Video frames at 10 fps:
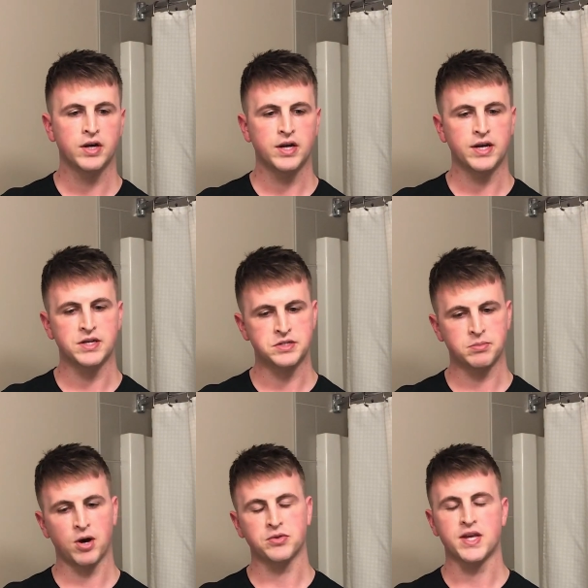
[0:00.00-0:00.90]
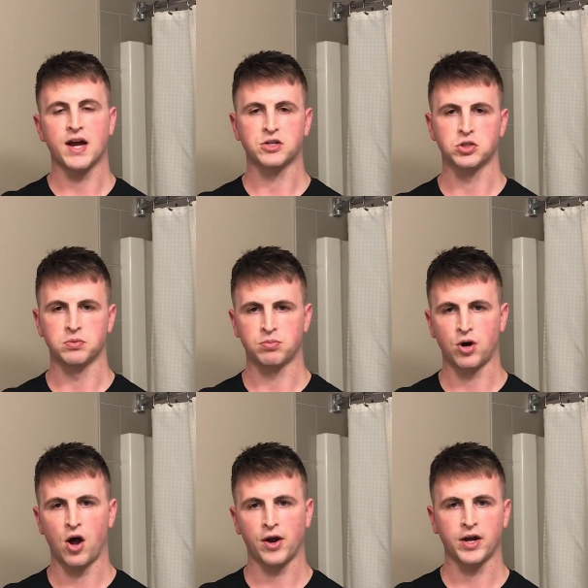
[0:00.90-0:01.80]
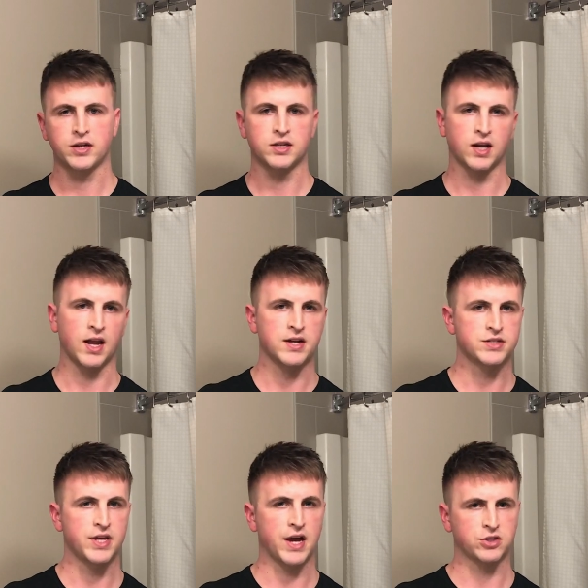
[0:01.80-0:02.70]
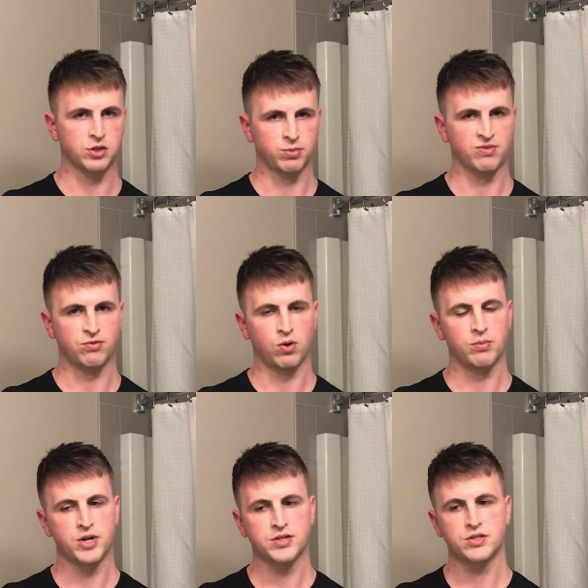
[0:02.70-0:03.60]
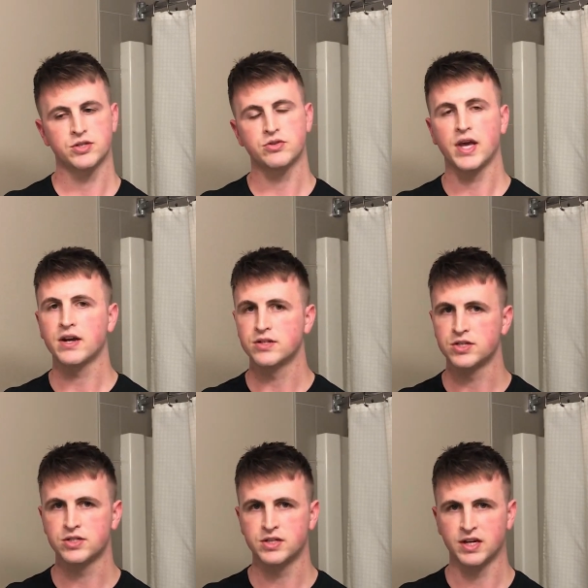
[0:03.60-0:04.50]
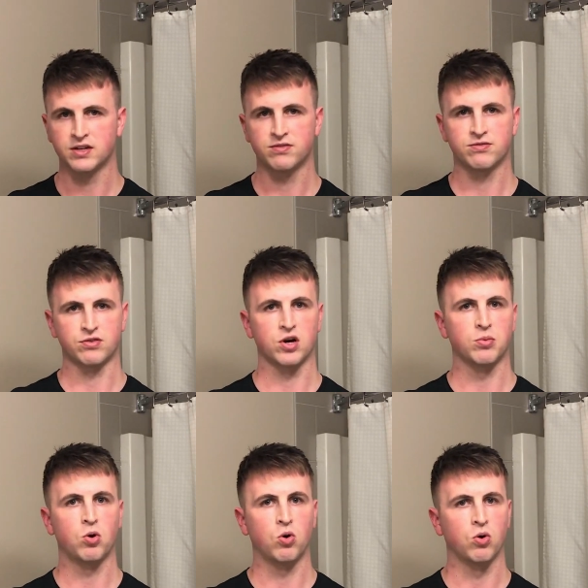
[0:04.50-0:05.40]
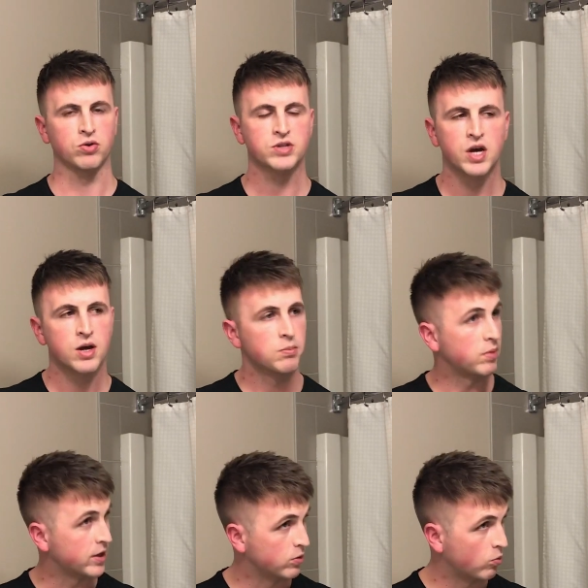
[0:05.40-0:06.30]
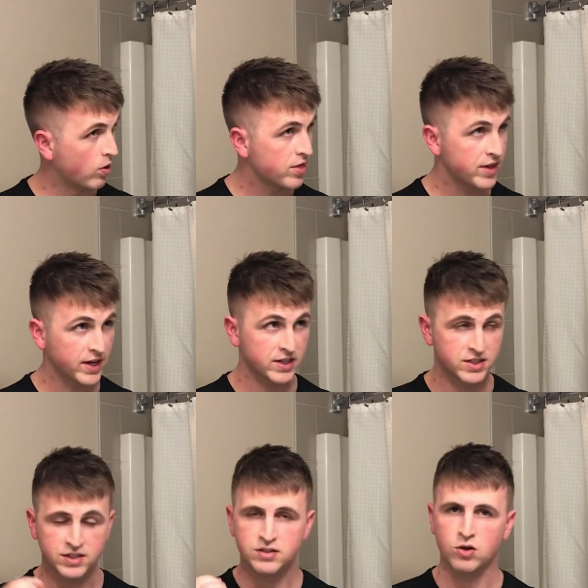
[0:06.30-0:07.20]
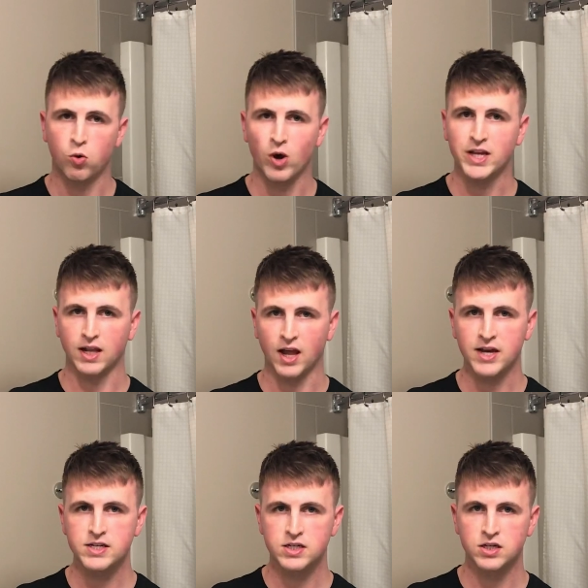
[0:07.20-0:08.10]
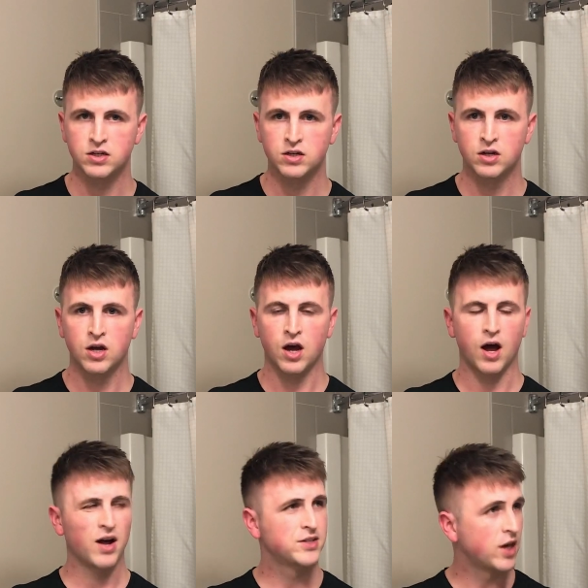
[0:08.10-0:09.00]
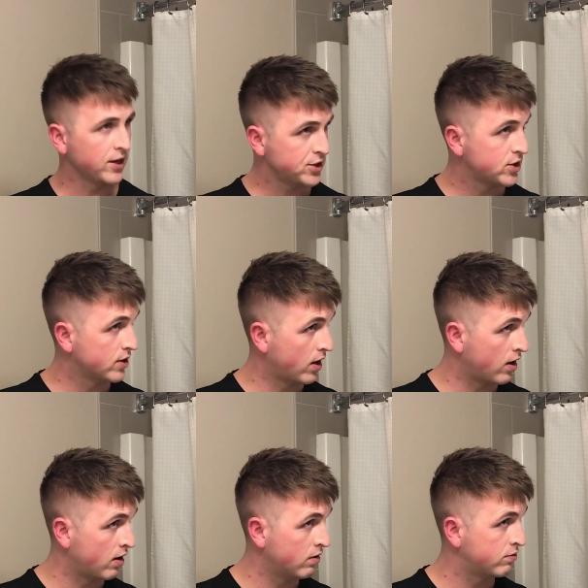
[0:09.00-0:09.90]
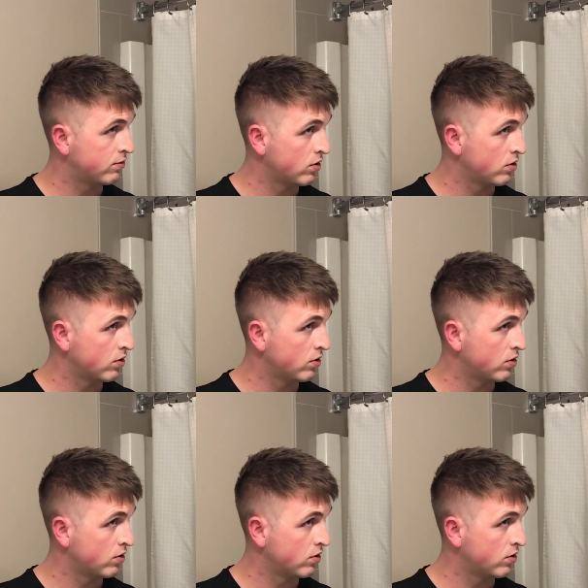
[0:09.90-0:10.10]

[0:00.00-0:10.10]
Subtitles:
is about the actual product and less the actual performance. You get a distinct firm hold. But one thing is it's quite light. A touch of